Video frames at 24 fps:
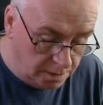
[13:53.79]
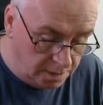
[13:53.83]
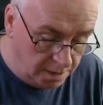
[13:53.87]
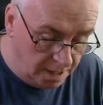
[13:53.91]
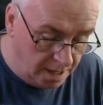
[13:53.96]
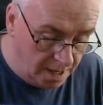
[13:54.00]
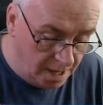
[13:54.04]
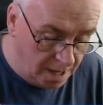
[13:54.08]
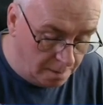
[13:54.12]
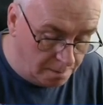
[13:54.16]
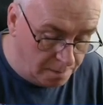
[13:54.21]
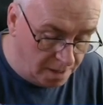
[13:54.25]
the
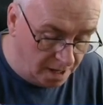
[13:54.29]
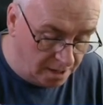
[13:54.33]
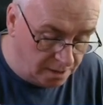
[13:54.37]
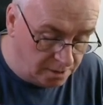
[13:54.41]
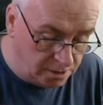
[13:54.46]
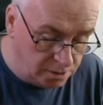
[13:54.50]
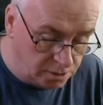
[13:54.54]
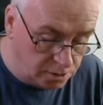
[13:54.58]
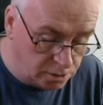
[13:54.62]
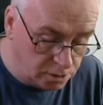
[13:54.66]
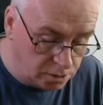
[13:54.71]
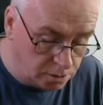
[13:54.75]
air
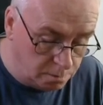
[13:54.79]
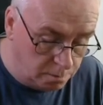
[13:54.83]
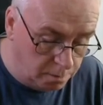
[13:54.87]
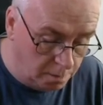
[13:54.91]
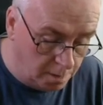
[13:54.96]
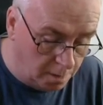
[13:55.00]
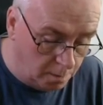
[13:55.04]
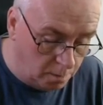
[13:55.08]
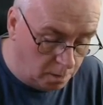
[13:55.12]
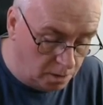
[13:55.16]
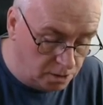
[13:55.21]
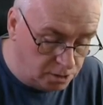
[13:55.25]
band, it's
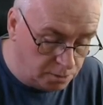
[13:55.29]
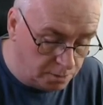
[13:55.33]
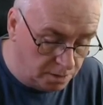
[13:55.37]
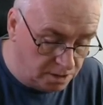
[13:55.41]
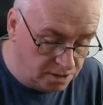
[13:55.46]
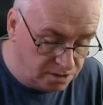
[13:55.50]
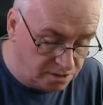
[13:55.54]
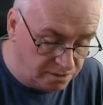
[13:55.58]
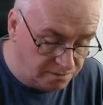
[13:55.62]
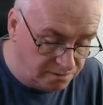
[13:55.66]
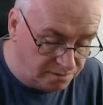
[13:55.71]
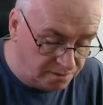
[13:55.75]
about
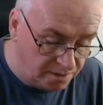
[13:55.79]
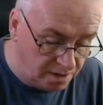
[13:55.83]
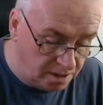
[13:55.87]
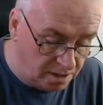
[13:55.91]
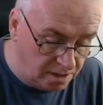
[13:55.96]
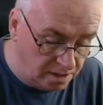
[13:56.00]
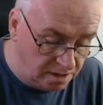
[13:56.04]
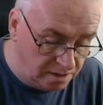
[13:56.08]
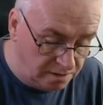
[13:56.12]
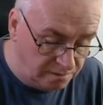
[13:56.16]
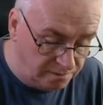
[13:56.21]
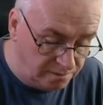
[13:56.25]

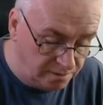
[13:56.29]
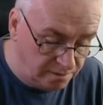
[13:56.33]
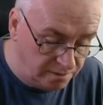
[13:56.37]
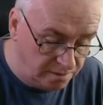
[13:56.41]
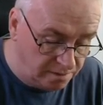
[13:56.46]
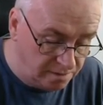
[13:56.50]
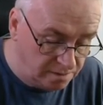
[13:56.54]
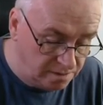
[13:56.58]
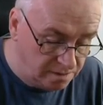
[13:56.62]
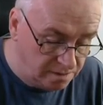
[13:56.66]
125.